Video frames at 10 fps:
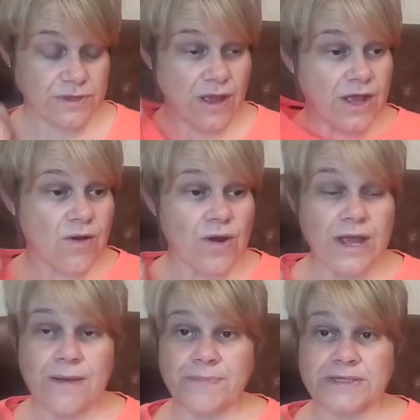I got
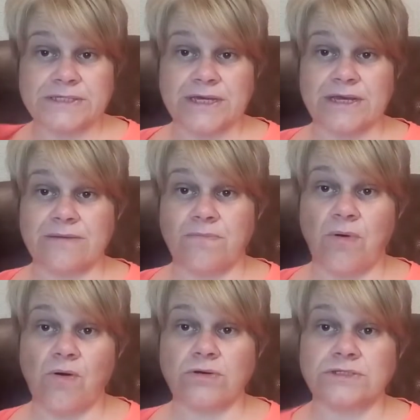like a biscuit
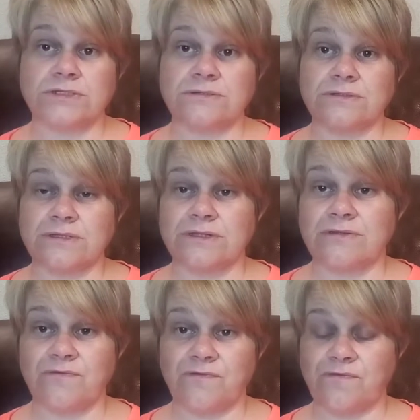box
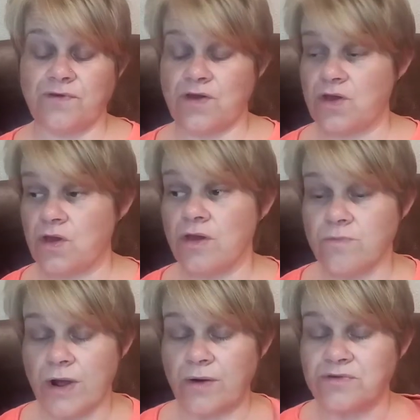for her.
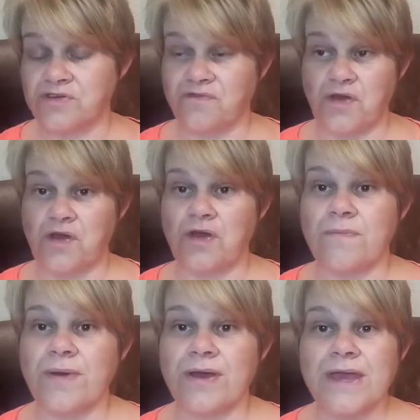Well, not just for
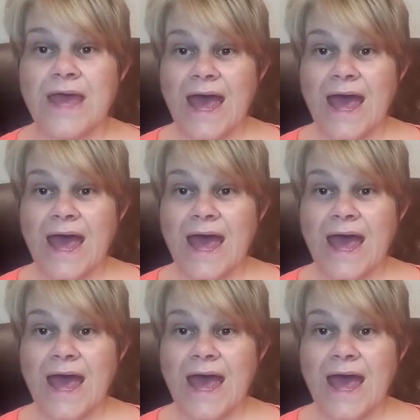her, but...